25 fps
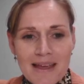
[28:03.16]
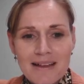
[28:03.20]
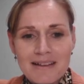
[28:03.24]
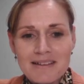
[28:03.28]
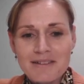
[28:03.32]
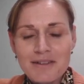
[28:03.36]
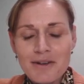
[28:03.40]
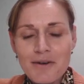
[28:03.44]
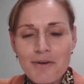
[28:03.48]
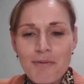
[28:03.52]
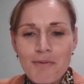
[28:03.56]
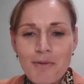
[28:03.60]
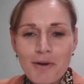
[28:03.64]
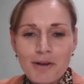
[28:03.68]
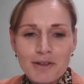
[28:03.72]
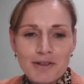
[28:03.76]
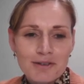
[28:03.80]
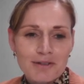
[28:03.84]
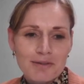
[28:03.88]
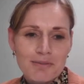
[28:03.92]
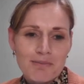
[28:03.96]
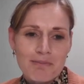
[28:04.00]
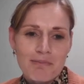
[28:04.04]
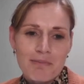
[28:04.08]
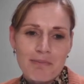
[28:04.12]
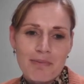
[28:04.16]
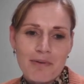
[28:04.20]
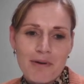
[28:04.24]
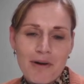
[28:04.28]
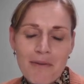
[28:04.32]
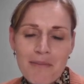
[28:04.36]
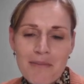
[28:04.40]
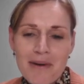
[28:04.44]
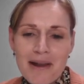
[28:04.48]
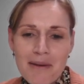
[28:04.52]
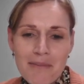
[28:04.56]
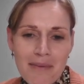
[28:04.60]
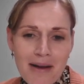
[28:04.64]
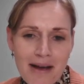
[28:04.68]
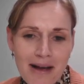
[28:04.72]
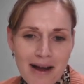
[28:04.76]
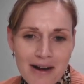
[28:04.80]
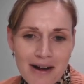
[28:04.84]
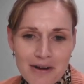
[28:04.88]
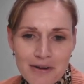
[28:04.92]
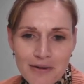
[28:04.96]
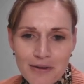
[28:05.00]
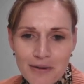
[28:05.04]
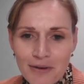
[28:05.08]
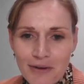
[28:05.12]
So what problem
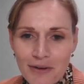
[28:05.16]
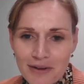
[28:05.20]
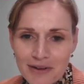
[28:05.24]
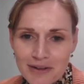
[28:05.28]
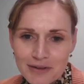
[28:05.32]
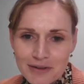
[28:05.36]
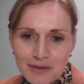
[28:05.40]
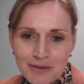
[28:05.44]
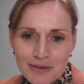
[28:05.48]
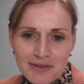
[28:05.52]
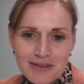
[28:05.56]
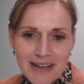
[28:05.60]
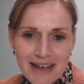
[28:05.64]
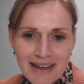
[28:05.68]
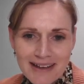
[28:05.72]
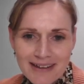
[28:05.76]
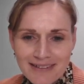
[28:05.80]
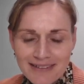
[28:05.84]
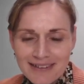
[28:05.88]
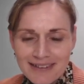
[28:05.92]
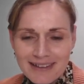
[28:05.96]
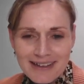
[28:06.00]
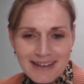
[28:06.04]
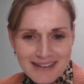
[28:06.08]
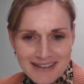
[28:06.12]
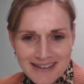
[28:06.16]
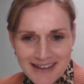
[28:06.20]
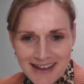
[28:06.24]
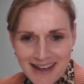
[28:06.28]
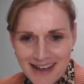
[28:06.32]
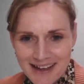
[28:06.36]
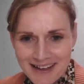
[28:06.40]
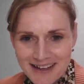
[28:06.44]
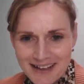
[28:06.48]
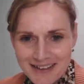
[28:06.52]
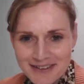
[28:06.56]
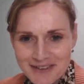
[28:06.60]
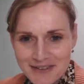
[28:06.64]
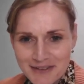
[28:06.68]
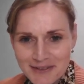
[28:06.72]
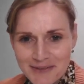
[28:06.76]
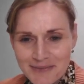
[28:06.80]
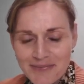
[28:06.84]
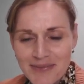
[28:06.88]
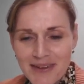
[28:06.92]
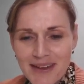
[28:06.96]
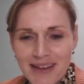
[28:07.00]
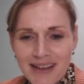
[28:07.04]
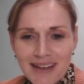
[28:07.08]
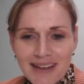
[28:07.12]
are you going to tackle in the hackathon?
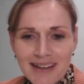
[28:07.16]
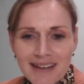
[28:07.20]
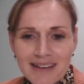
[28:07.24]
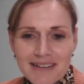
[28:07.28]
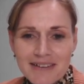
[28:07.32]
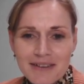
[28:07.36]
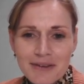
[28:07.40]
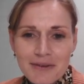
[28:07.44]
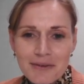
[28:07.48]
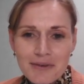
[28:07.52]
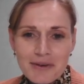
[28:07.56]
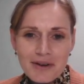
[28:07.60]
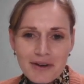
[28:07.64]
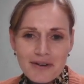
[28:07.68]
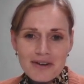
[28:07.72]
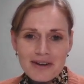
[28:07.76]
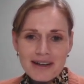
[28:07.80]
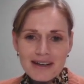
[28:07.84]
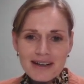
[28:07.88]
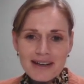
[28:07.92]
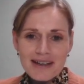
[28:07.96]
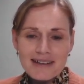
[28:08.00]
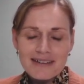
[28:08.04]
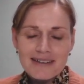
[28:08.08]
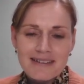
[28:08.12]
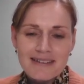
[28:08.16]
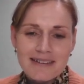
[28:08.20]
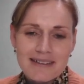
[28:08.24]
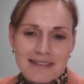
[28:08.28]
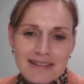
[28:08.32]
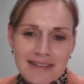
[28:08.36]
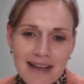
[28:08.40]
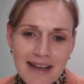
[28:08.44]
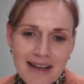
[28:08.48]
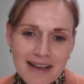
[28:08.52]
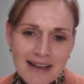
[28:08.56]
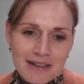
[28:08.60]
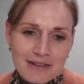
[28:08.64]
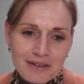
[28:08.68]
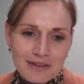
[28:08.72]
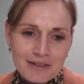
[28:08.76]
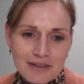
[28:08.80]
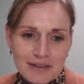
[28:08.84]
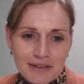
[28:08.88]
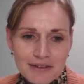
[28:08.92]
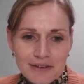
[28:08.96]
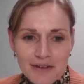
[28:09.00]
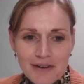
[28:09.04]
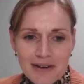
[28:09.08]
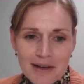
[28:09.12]
So we organized this hackathon
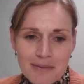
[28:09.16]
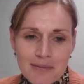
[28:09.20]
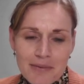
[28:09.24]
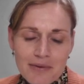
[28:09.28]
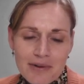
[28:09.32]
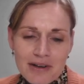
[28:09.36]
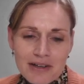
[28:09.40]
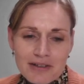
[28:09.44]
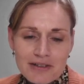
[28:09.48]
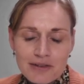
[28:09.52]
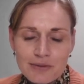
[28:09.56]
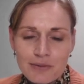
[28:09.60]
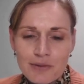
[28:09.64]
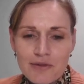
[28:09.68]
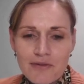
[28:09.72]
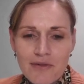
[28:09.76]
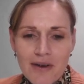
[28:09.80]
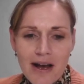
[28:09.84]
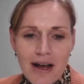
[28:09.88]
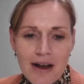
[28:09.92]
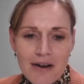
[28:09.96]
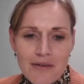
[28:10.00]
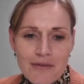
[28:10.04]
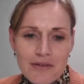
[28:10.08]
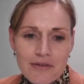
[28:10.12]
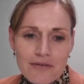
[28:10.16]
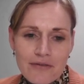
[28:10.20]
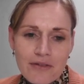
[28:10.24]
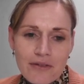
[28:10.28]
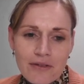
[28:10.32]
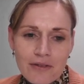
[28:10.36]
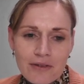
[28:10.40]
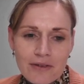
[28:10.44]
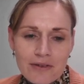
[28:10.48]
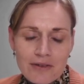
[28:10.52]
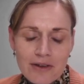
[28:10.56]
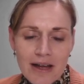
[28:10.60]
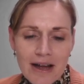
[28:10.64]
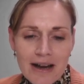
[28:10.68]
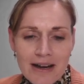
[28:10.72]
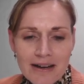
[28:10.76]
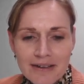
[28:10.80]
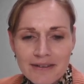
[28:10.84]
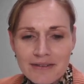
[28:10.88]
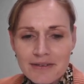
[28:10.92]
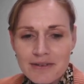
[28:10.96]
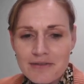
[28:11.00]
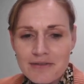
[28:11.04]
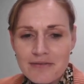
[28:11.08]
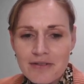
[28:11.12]
in collaboration with
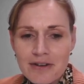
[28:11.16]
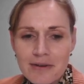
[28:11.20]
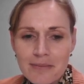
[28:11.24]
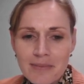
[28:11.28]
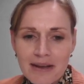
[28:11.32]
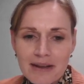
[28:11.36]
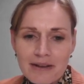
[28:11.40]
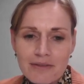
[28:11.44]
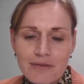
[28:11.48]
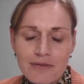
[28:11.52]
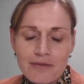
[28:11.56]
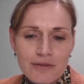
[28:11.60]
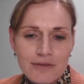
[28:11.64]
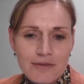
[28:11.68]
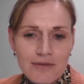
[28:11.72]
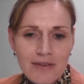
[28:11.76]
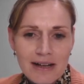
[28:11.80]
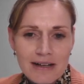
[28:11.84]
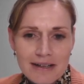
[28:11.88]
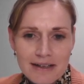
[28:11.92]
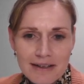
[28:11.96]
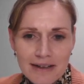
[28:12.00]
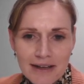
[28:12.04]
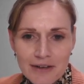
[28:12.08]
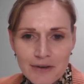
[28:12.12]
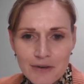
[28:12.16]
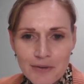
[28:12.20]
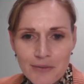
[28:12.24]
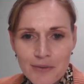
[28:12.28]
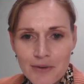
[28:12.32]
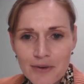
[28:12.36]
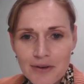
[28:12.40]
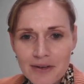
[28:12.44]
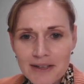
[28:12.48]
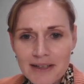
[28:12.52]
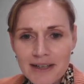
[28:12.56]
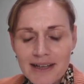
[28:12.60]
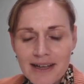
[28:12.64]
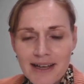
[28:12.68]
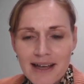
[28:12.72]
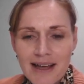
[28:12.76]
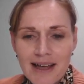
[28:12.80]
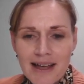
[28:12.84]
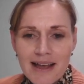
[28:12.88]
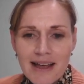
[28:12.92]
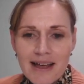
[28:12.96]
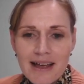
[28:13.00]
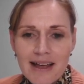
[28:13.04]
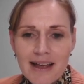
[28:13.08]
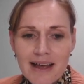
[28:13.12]
AgriFirm and Food Valley Network.
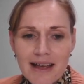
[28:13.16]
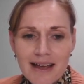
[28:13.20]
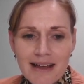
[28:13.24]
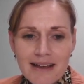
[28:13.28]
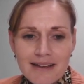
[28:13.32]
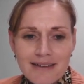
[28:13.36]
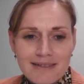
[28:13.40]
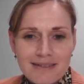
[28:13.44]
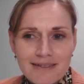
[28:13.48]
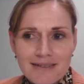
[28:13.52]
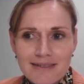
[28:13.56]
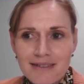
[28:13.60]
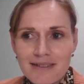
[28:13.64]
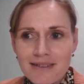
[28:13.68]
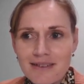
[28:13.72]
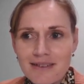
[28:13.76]
And